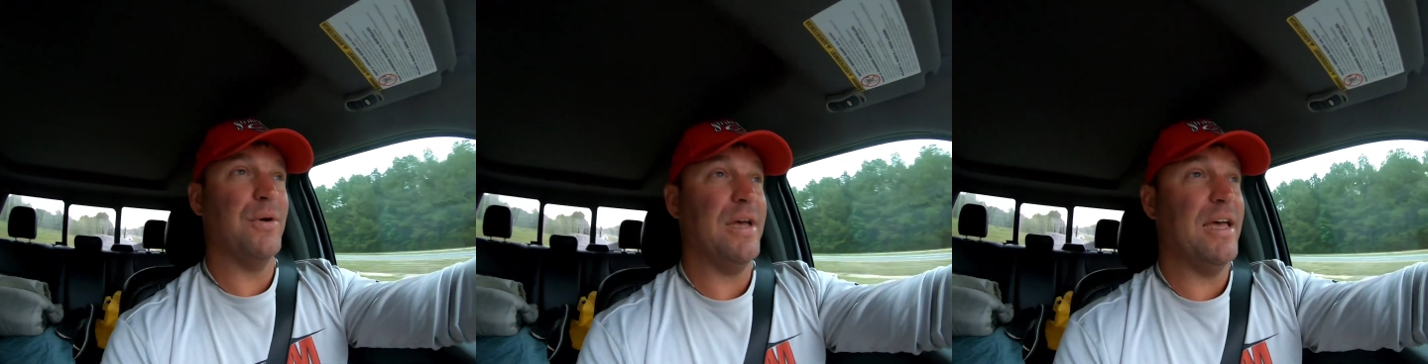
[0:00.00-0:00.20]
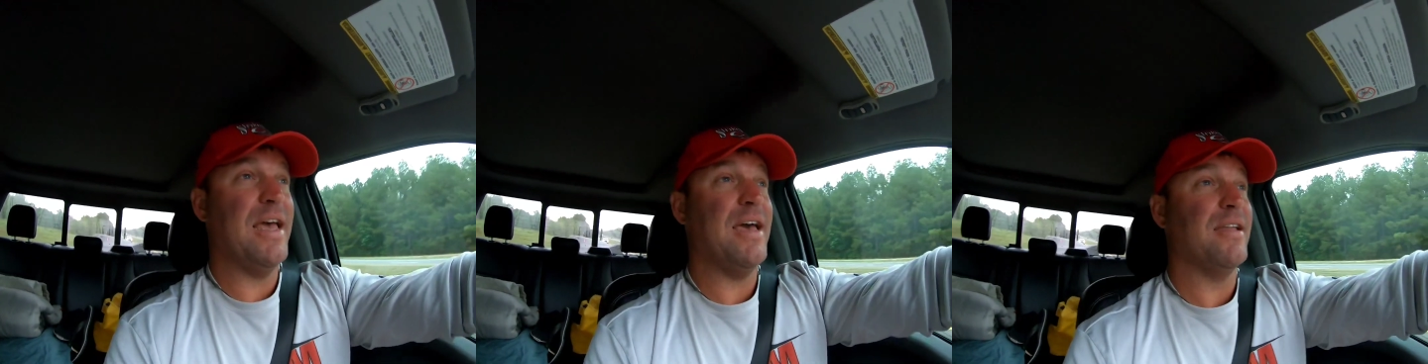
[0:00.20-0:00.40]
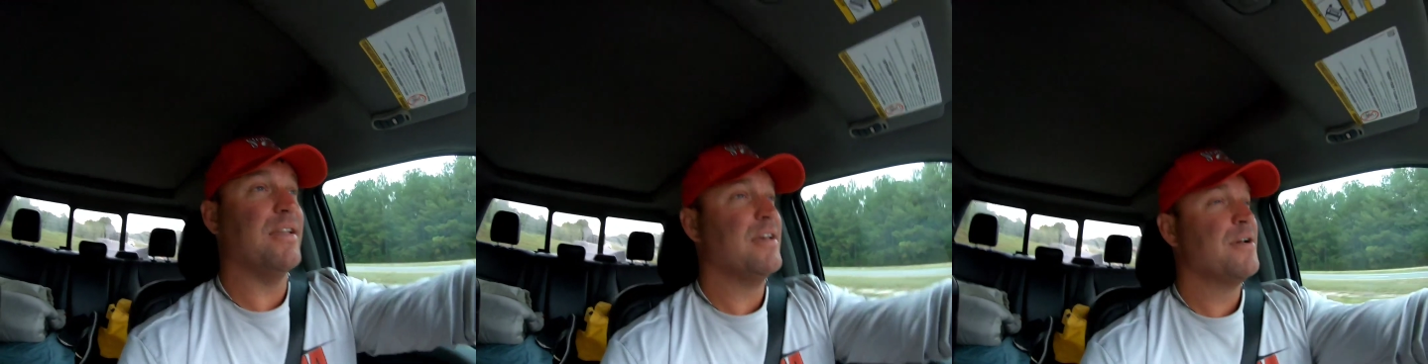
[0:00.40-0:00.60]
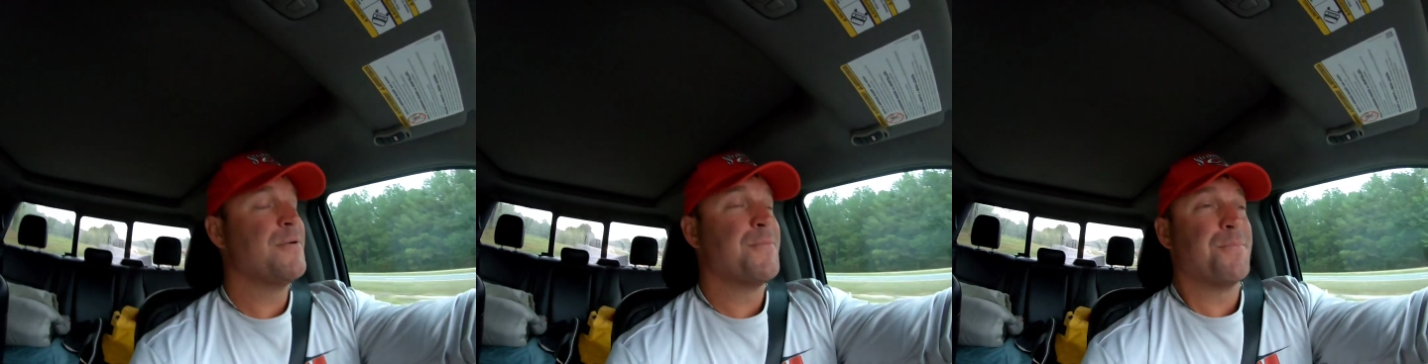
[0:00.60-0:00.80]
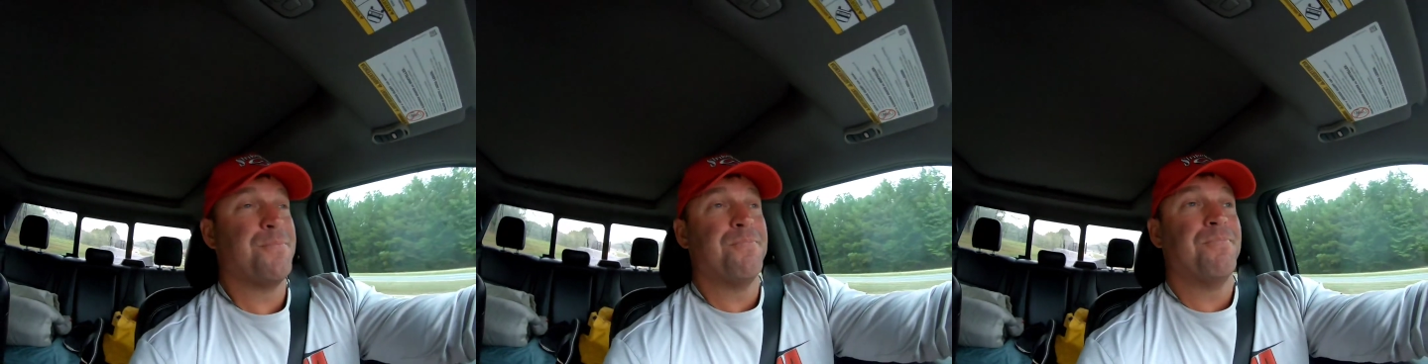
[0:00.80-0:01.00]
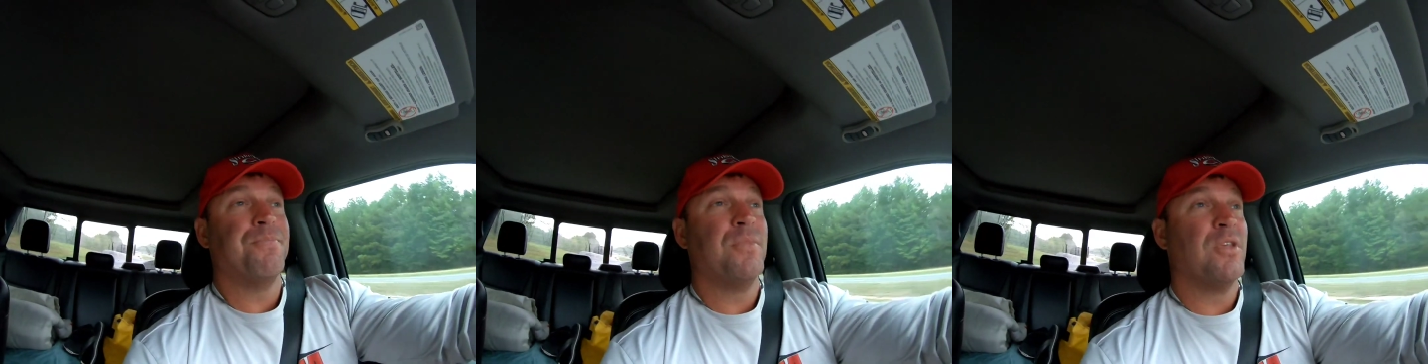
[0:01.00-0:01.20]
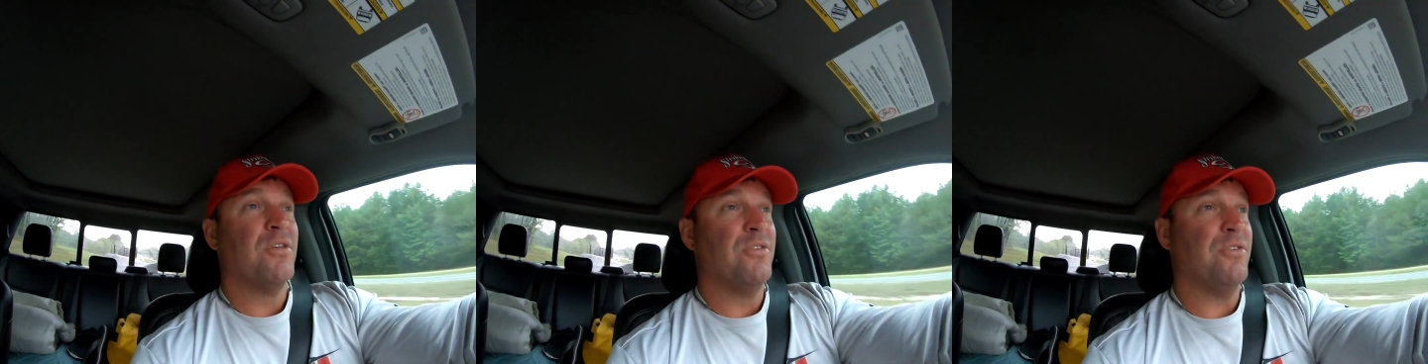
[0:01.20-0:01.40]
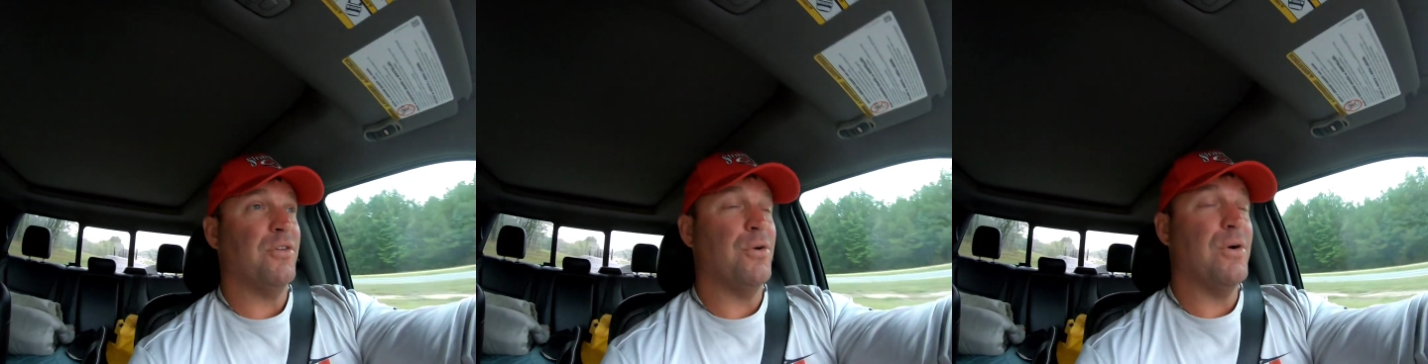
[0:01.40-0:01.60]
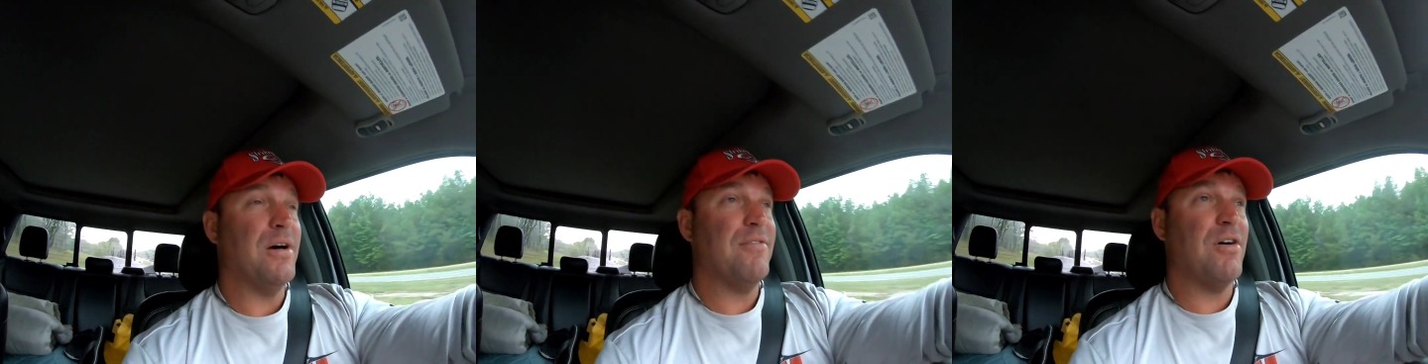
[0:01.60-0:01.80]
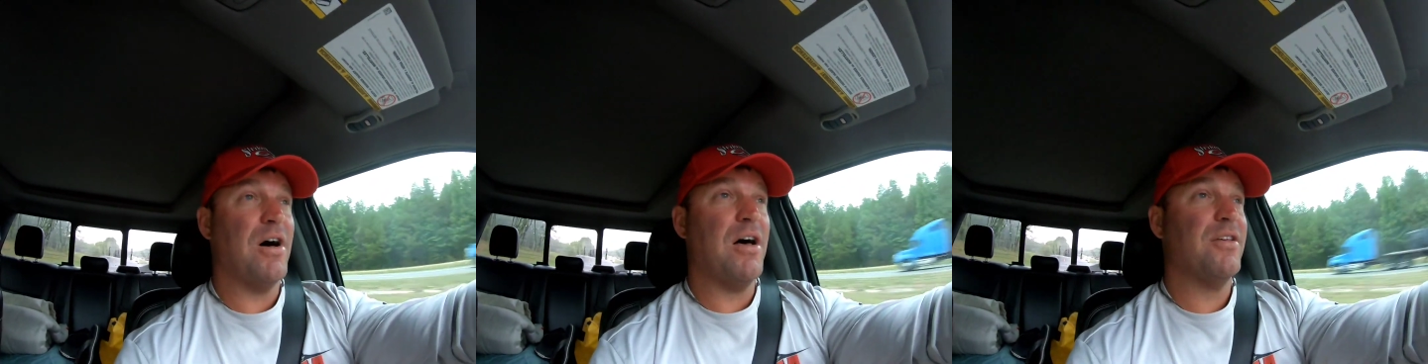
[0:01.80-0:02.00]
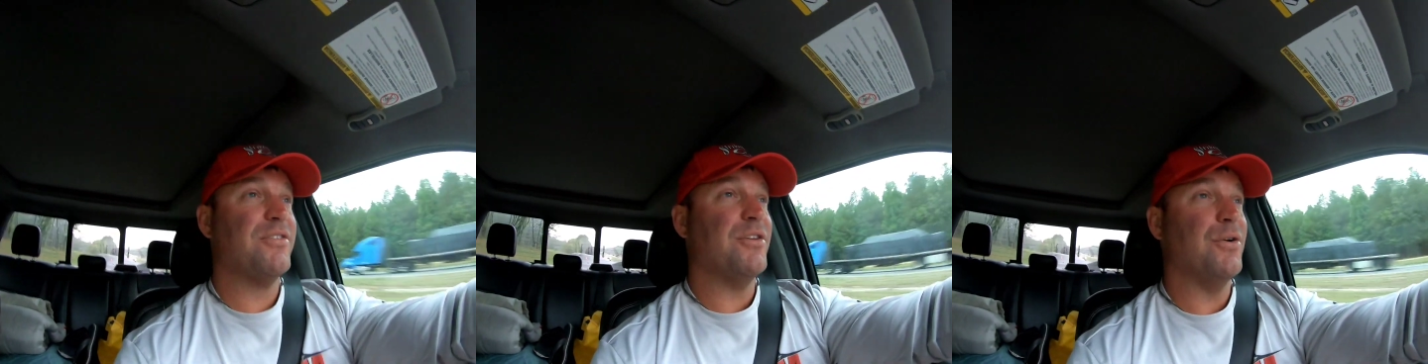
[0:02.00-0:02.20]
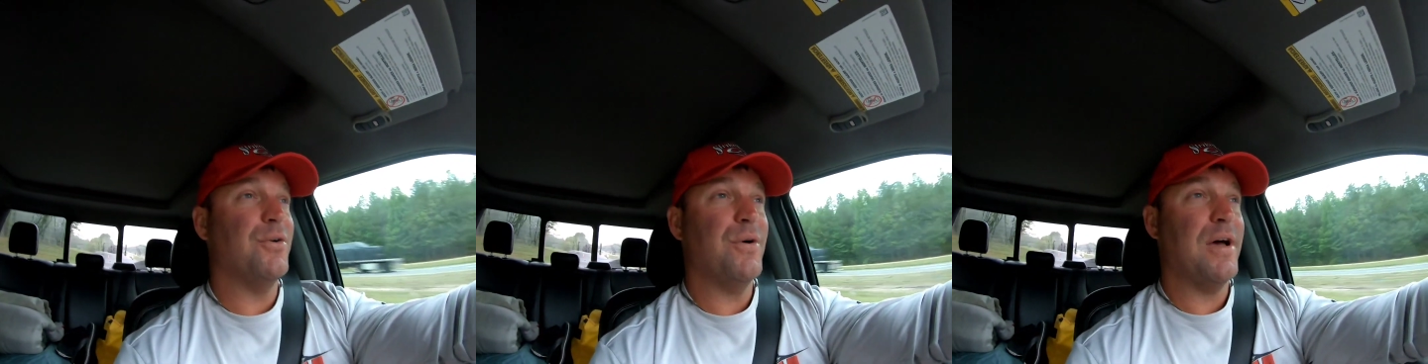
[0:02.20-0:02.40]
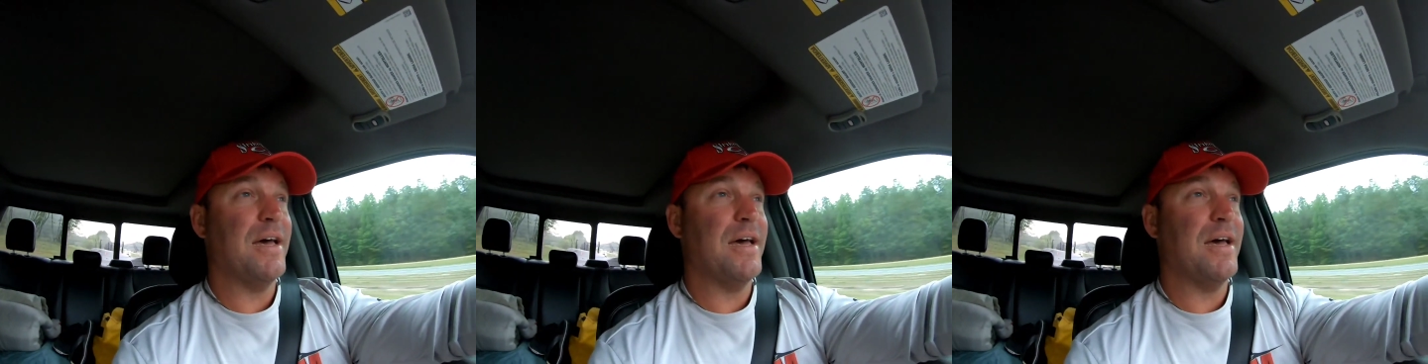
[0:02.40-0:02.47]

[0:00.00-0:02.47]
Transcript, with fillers: and so I've also